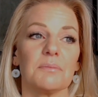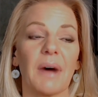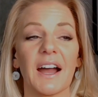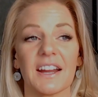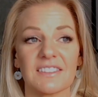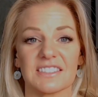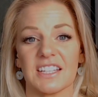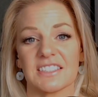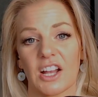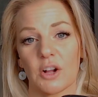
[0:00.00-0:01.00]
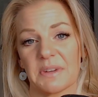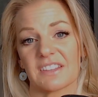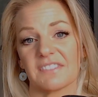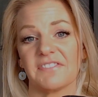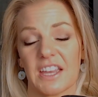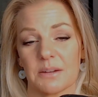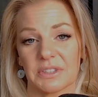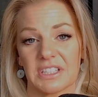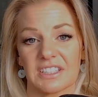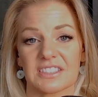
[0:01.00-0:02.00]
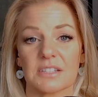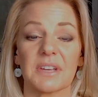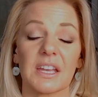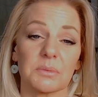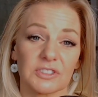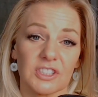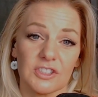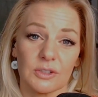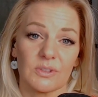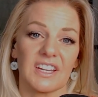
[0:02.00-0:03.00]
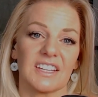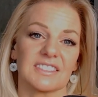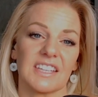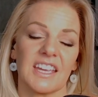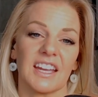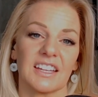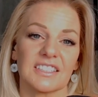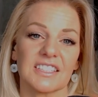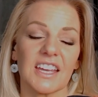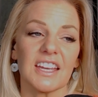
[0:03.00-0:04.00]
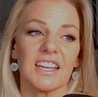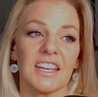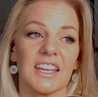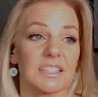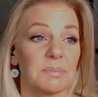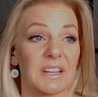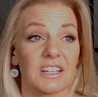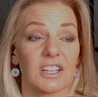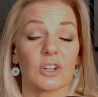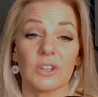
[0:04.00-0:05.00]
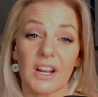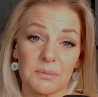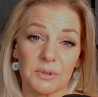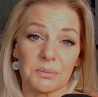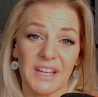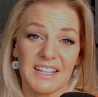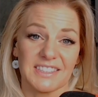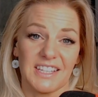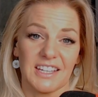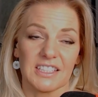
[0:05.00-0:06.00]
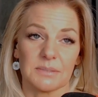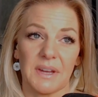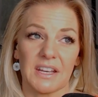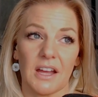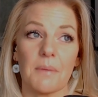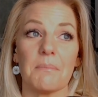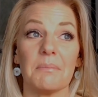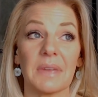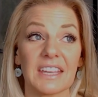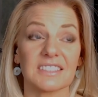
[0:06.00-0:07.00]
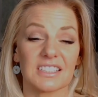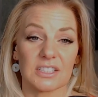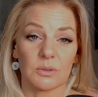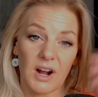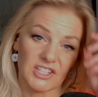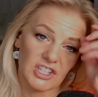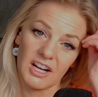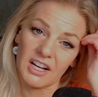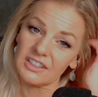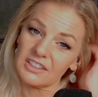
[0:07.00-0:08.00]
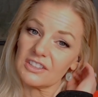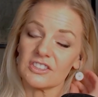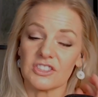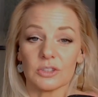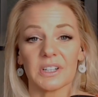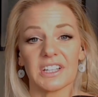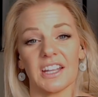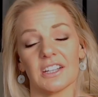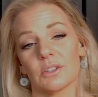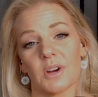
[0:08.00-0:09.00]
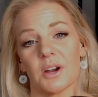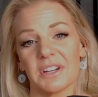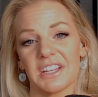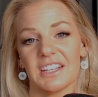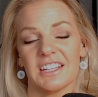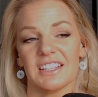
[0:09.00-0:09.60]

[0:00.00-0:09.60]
behind the scenes helping the families to be able to do this. And it's been an incredible blessing. It's been amazing to watch God do it and grow it.